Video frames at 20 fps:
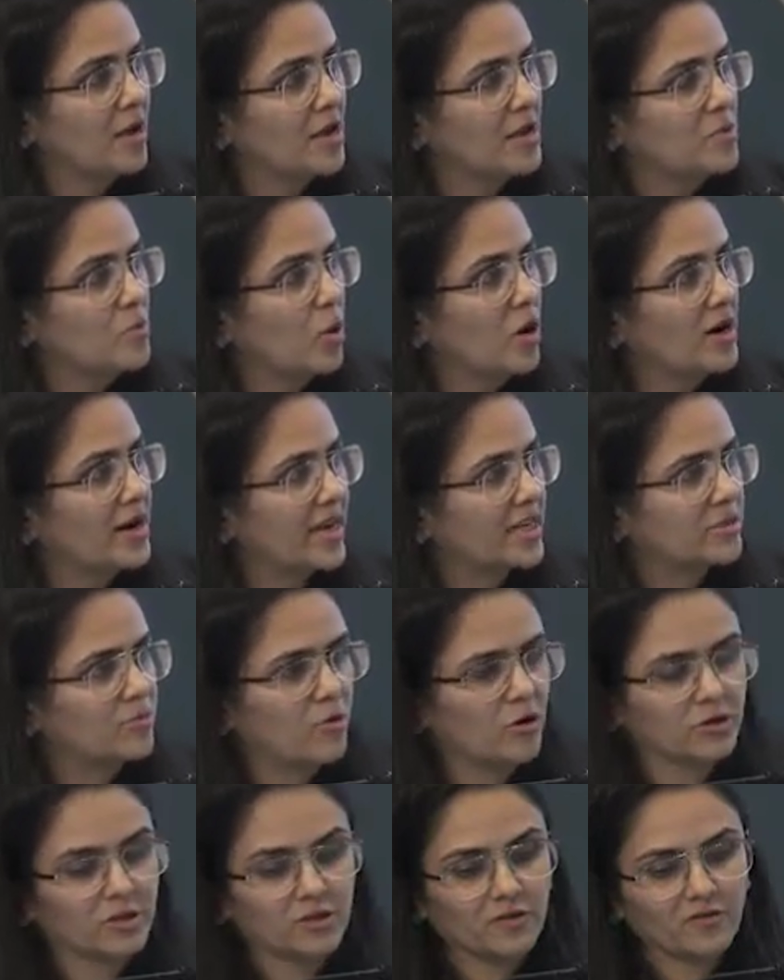in world
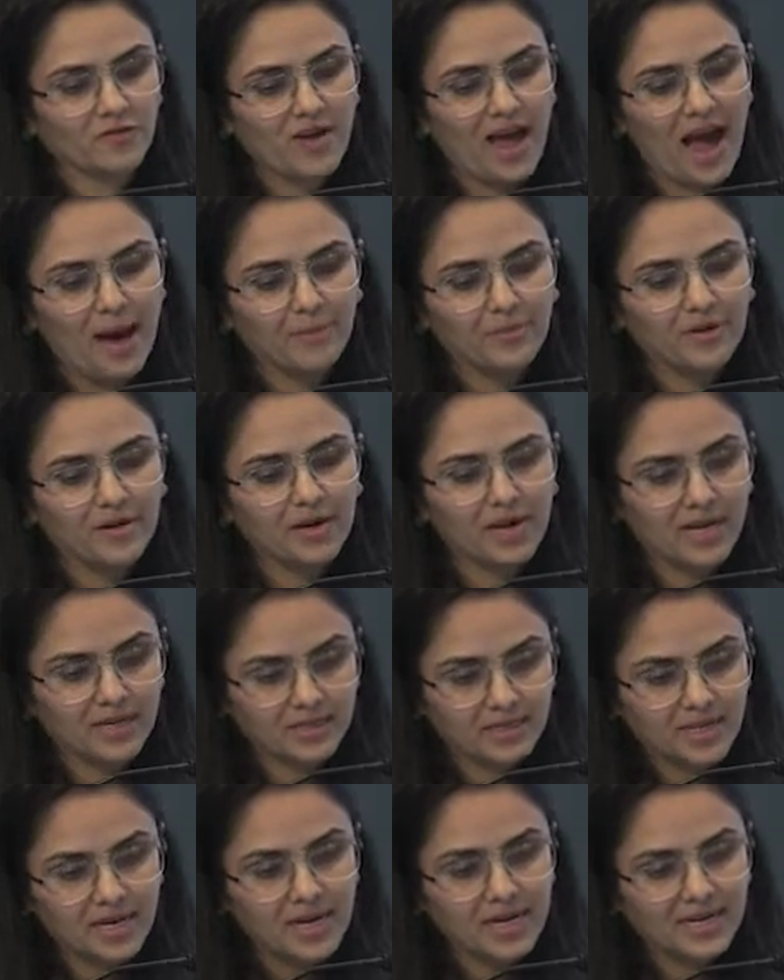exports of apparel
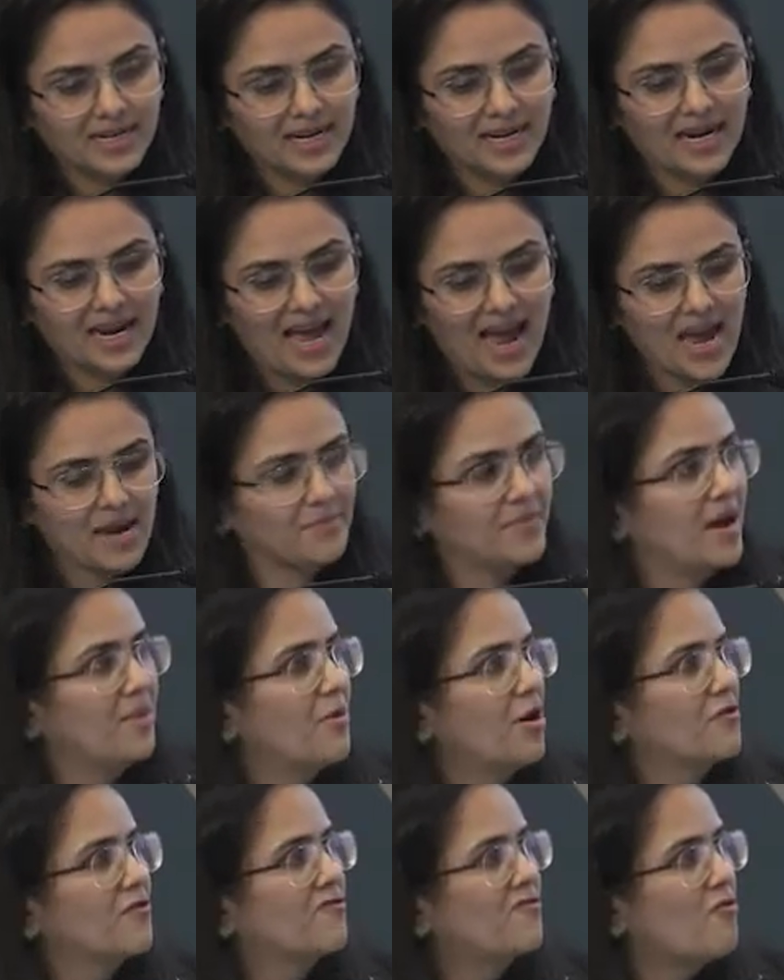has declined by
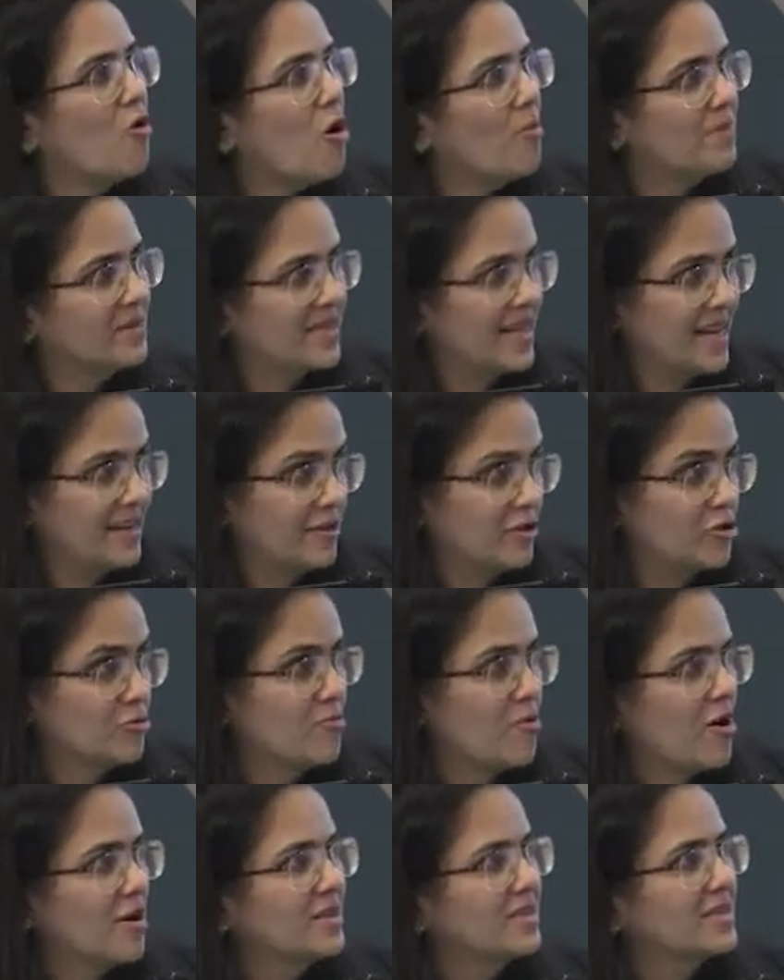about 4 percentage
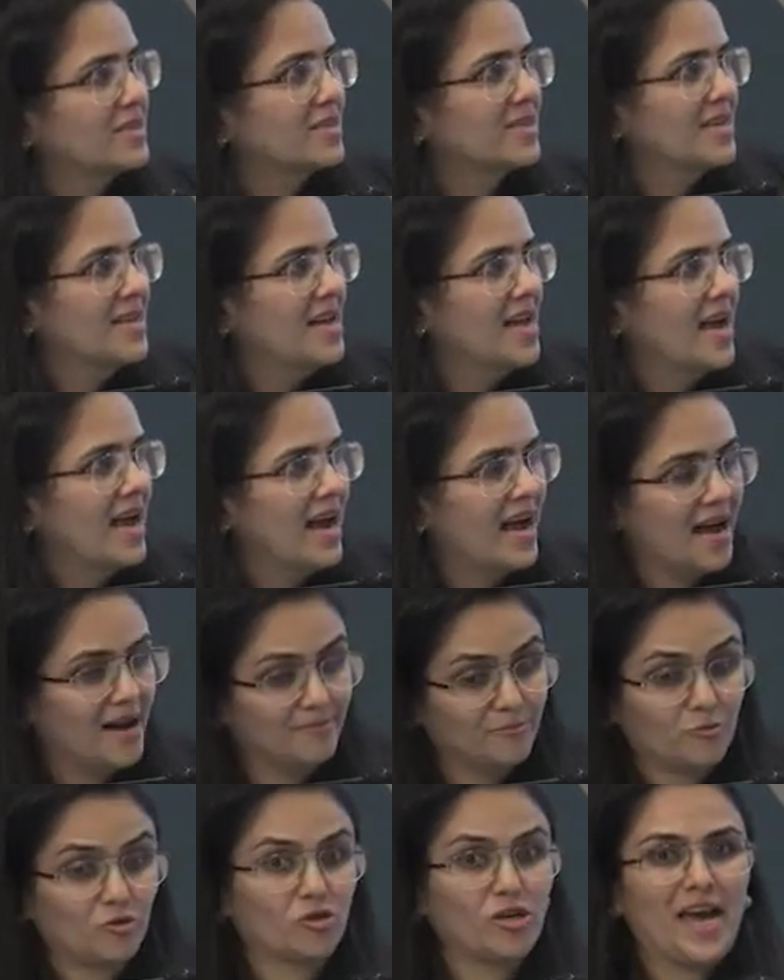points.
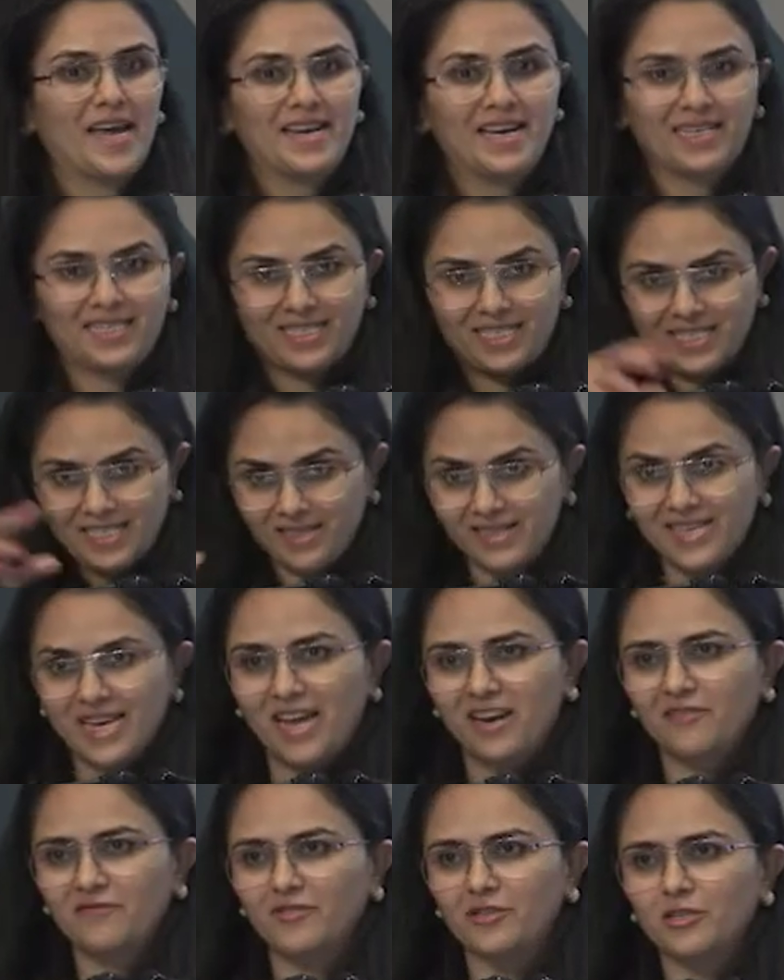China is still the
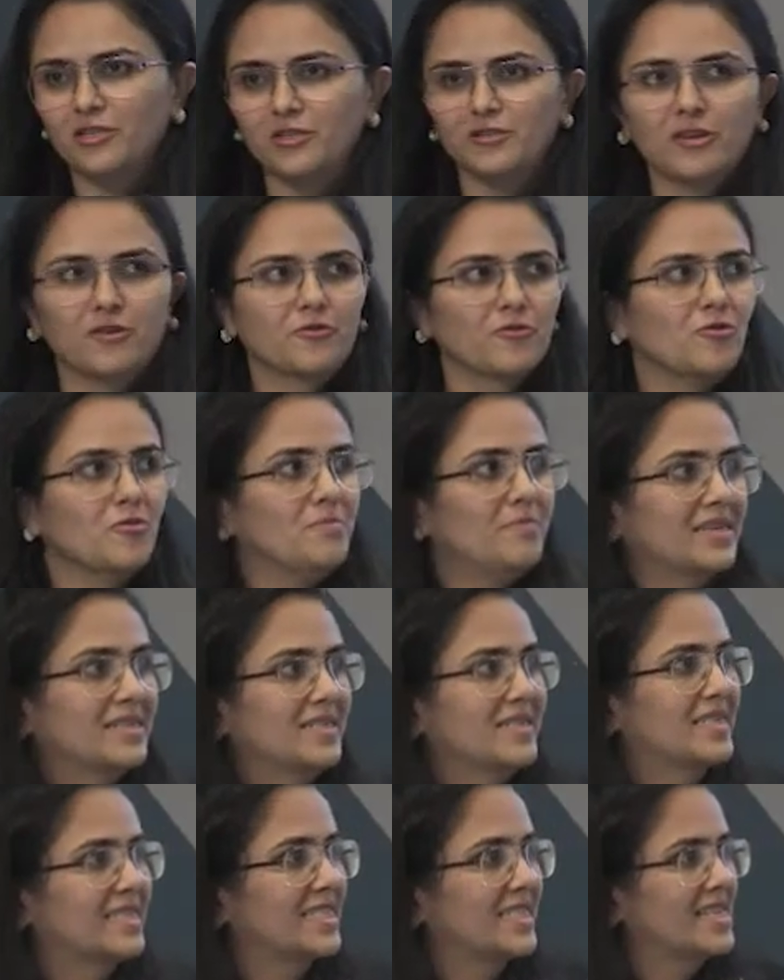elephant in the room, but
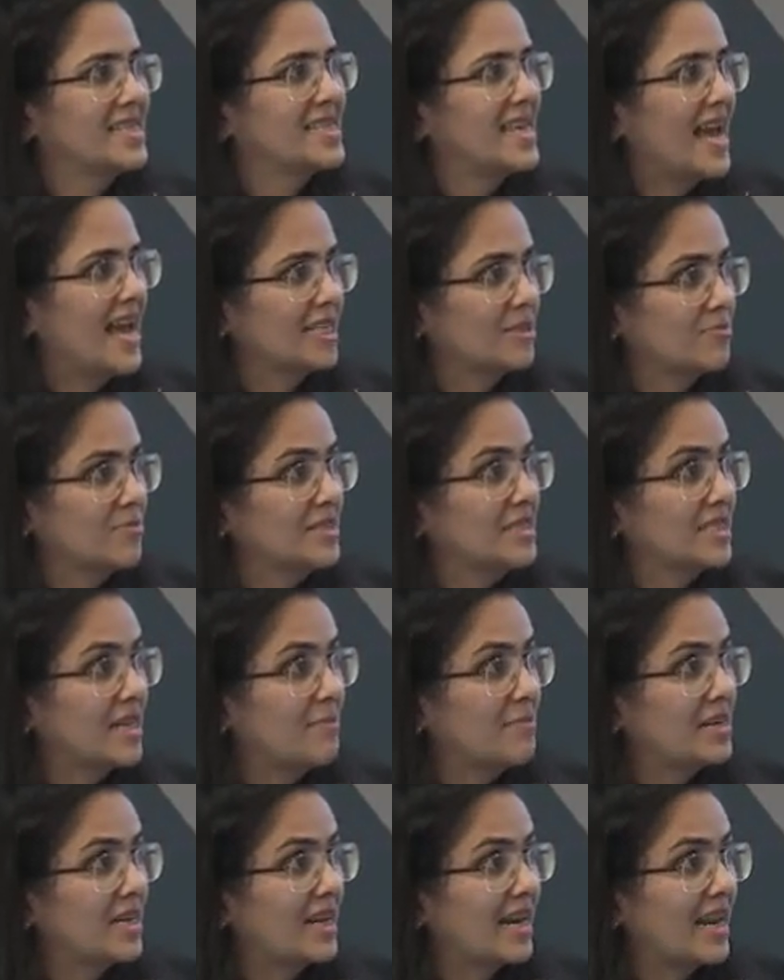still there has been
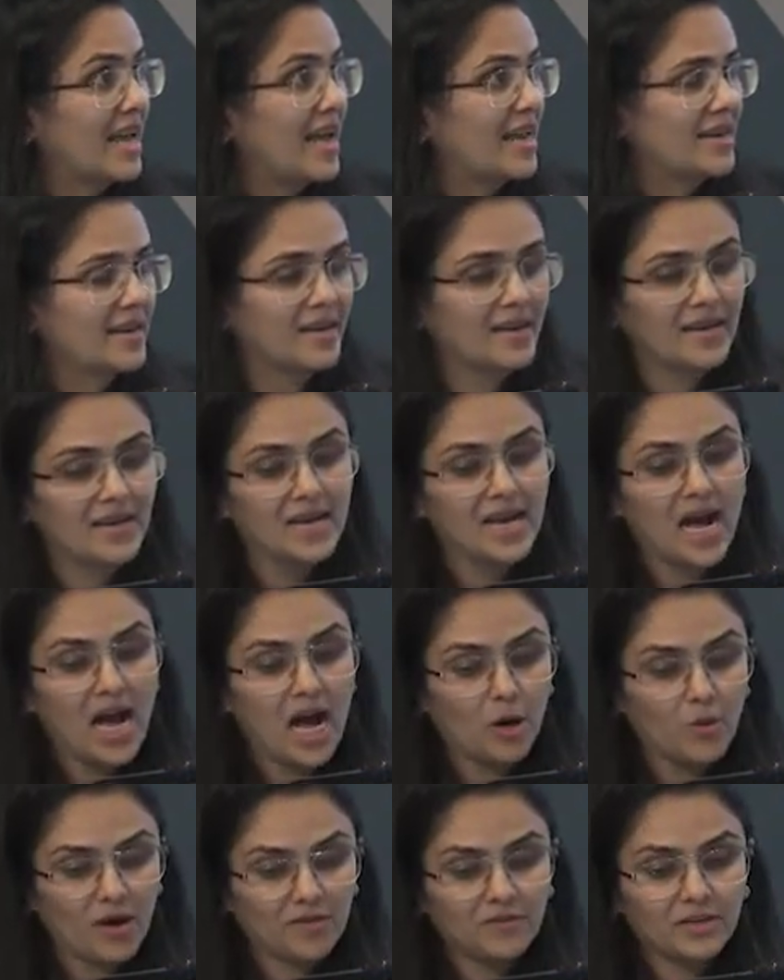some decline.
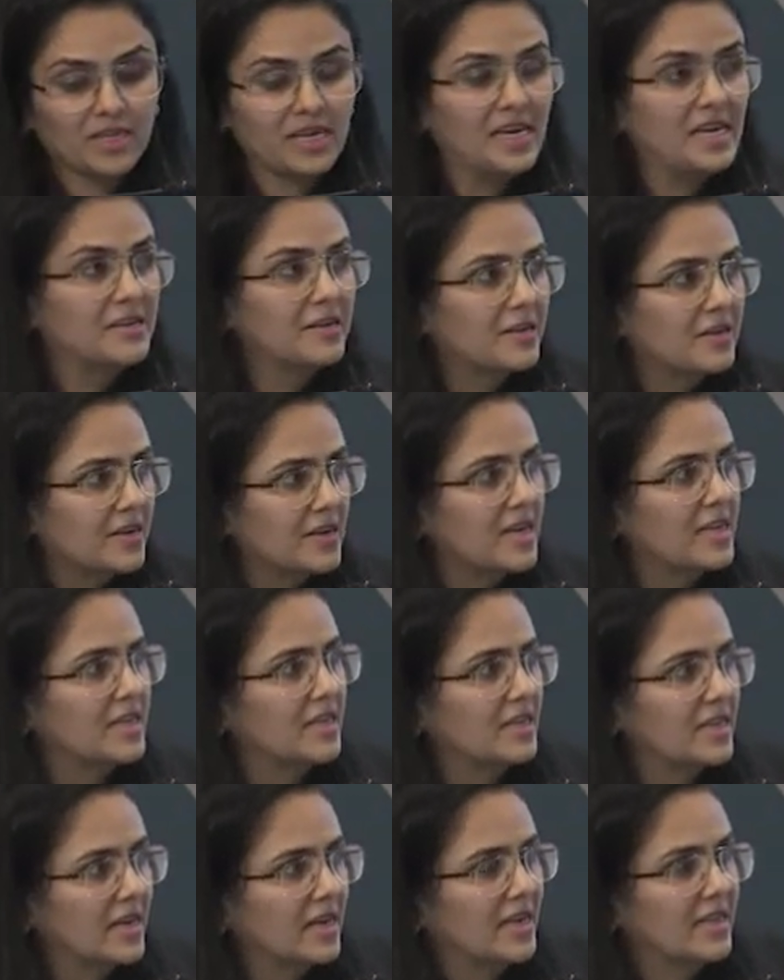However,
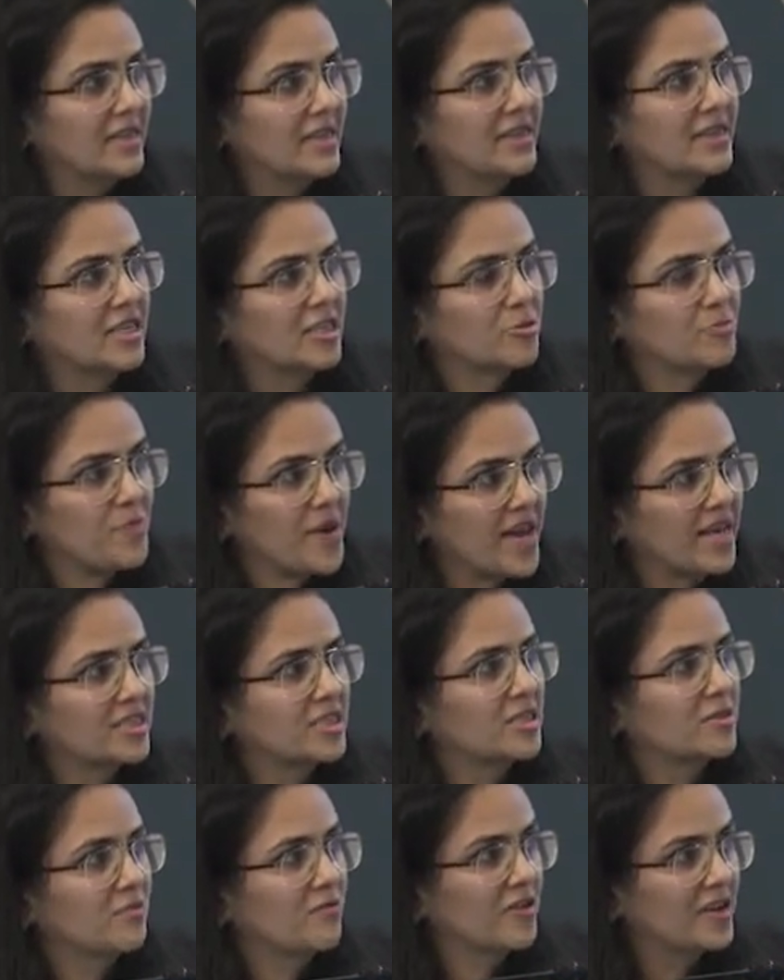the
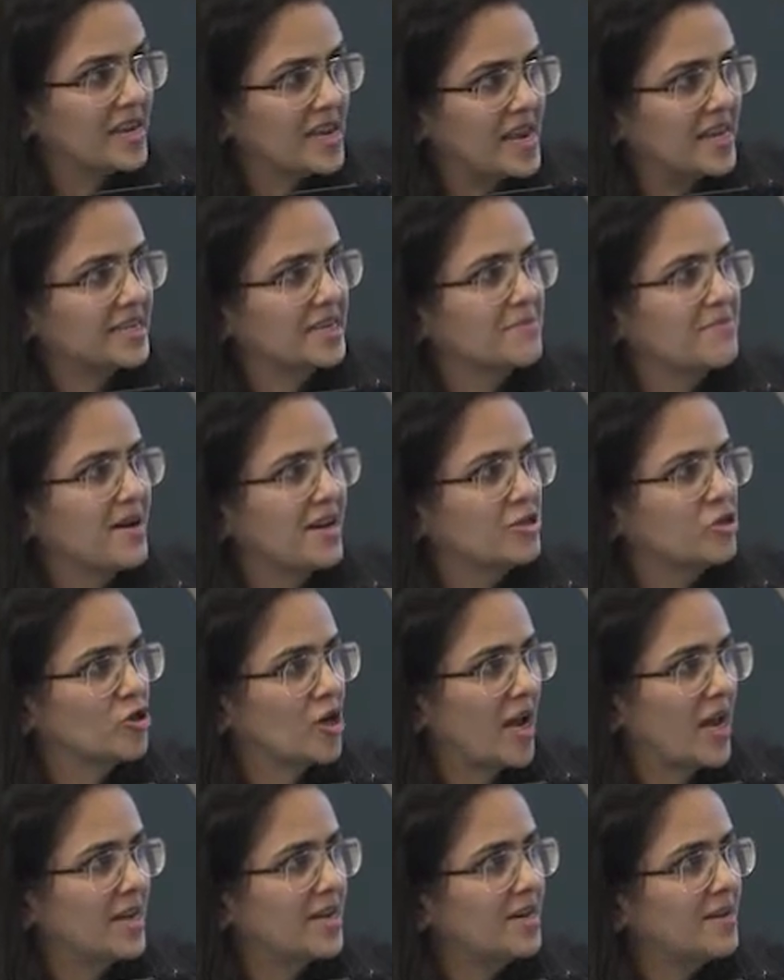space vacated by
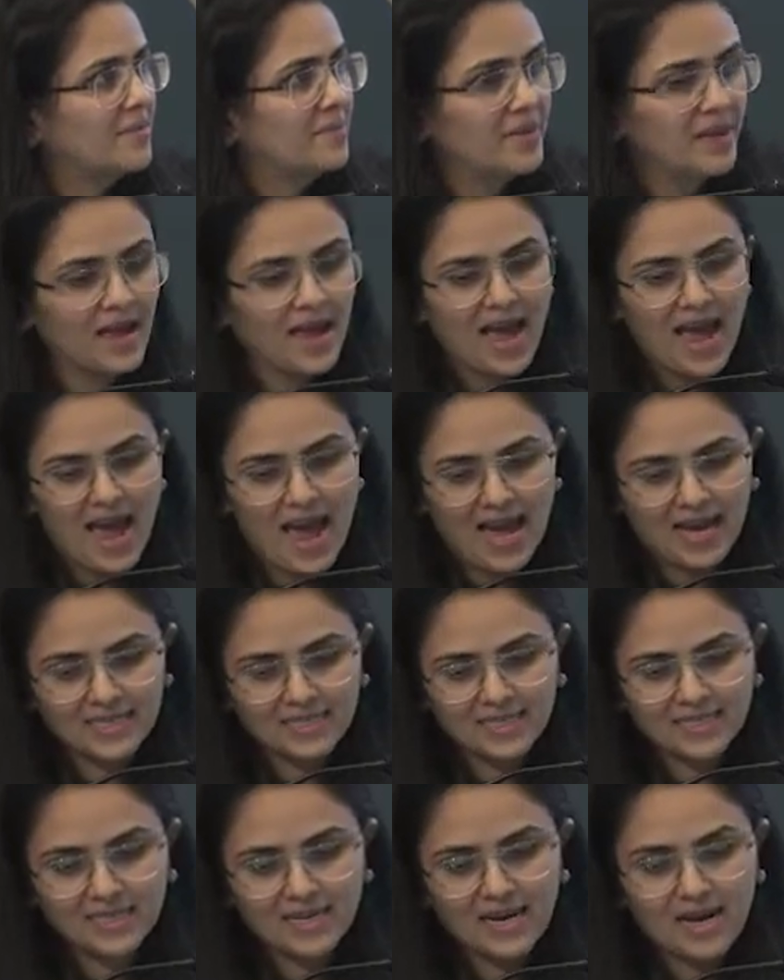China
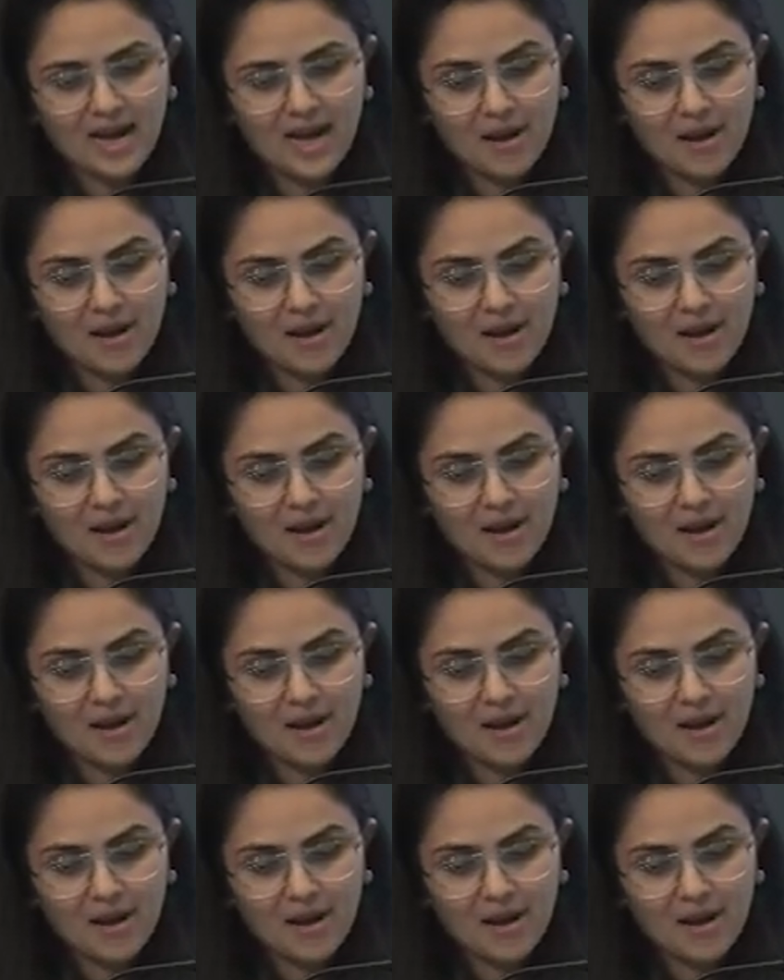has